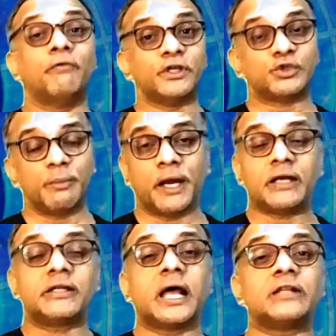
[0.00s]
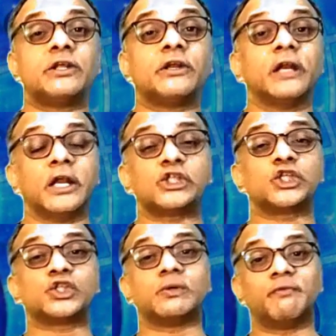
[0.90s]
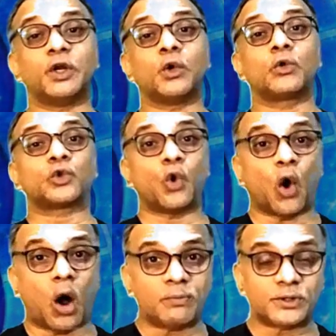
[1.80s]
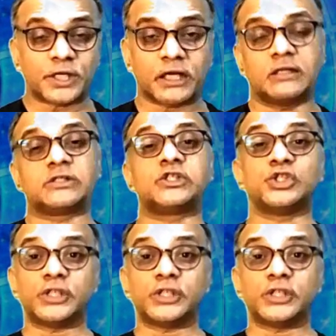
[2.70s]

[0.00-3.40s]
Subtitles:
which meant that the relationship will go through obstacles,